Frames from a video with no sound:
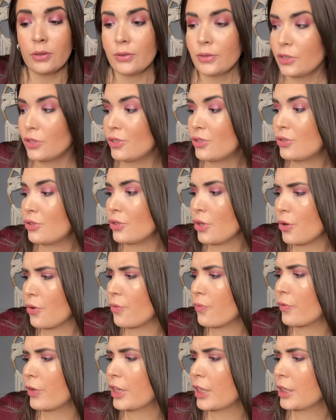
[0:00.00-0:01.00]
is so
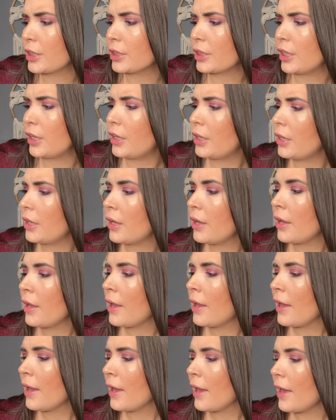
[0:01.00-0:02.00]
freaking good.
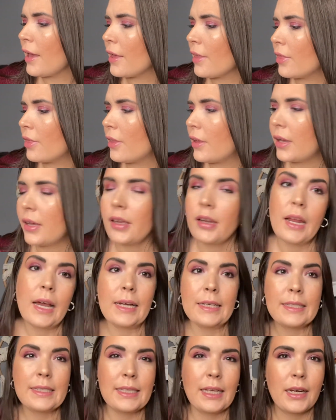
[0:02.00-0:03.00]
And then I
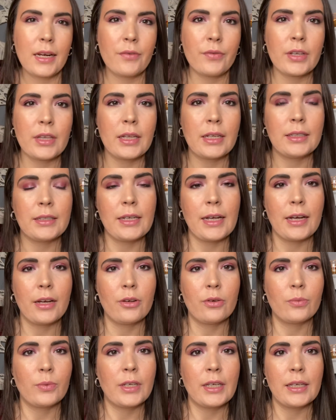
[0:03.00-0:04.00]
set everything
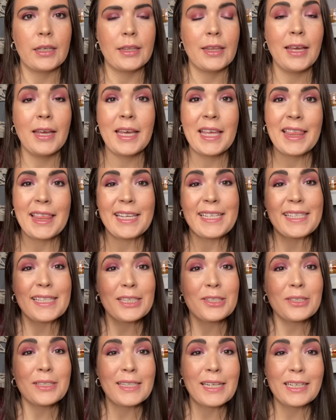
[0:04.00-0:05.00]
down with this
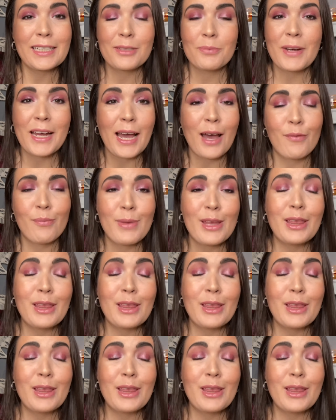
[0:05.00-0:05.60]
little setting spray. I've been